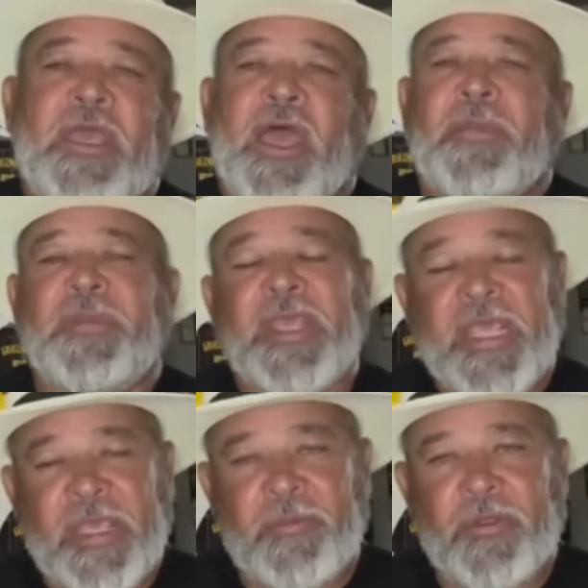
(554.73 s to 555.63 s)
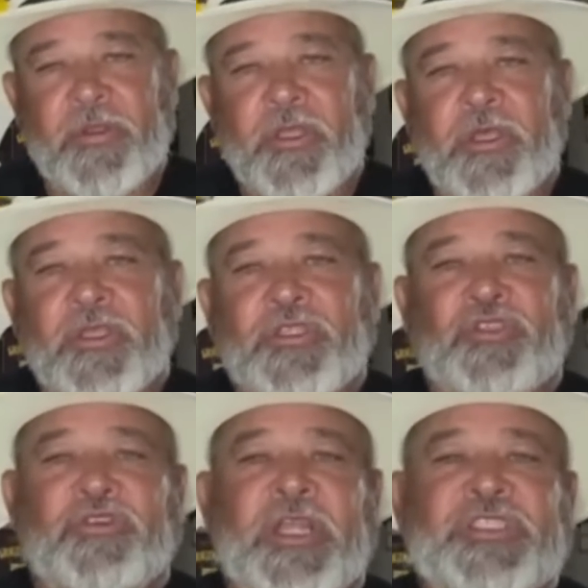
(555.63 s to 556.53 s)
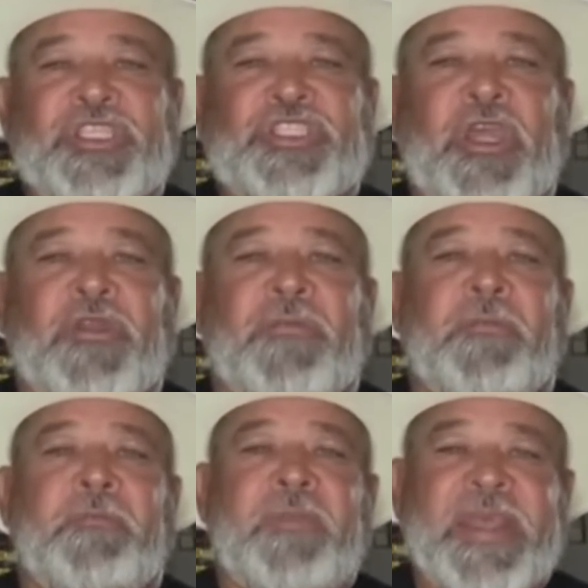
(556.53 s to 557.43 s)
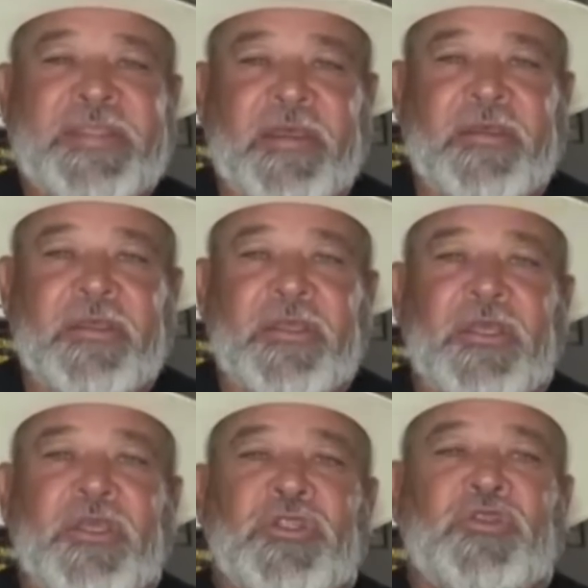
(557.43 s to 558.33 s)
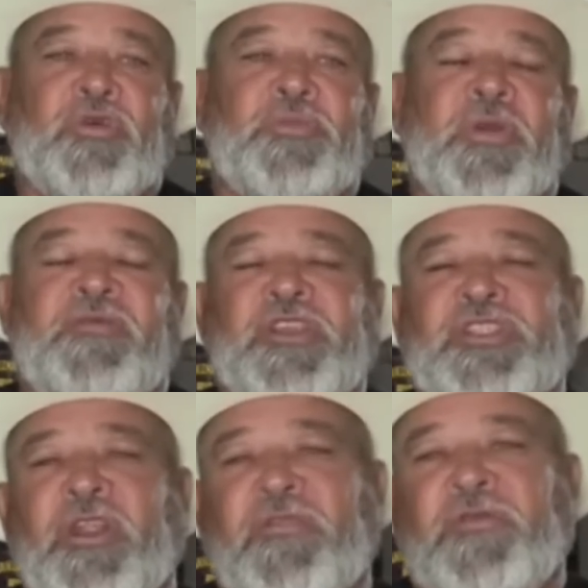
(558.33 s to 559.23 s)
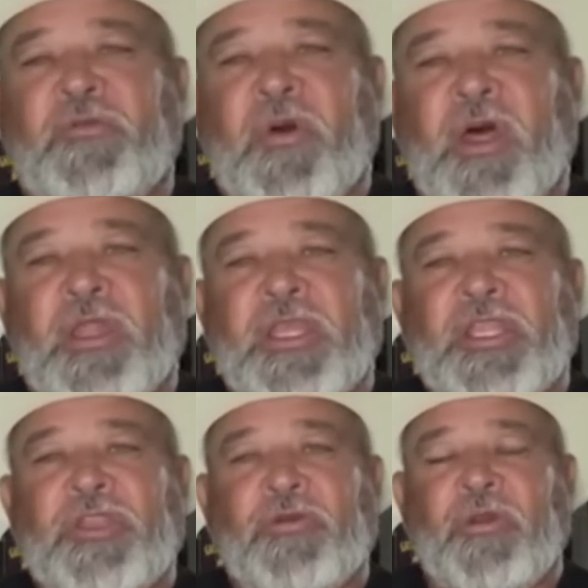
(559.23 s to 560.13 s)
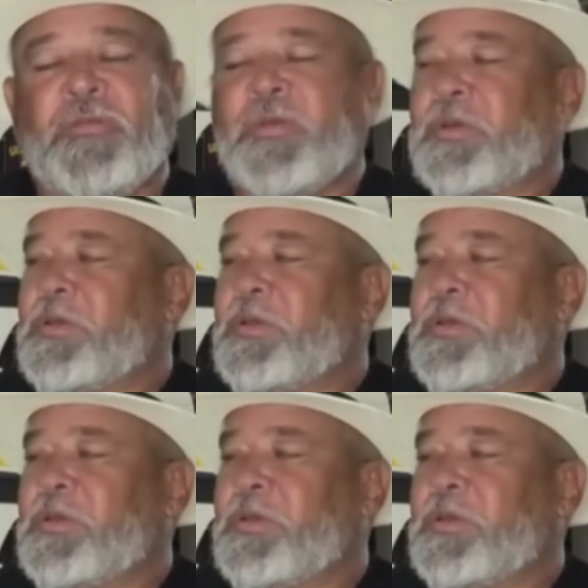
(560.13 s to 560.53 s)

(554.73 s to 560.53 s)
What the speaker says: and be able to transition better to professional football in Europe.